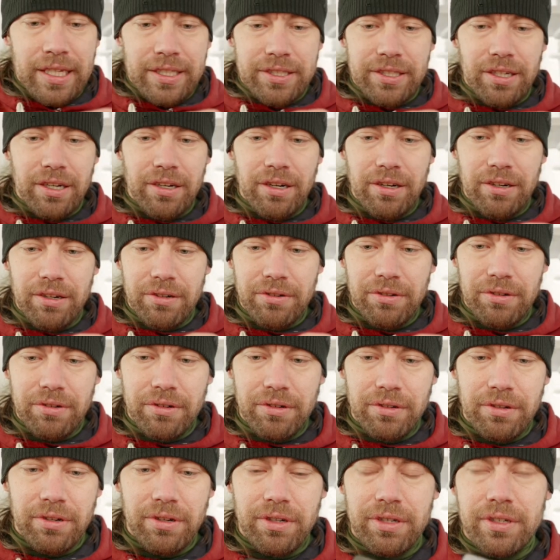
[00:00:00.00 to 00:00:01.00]

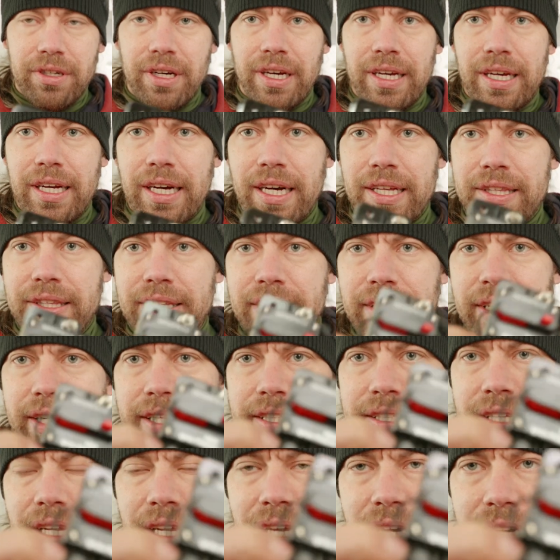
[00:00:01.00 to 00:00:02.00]
So I got
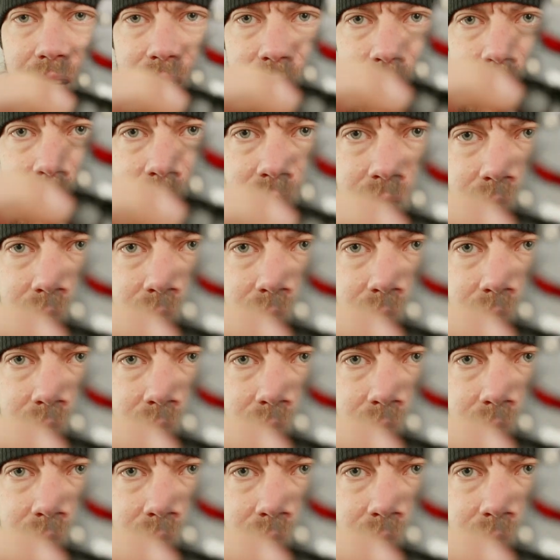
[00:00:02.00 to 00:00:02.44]
these like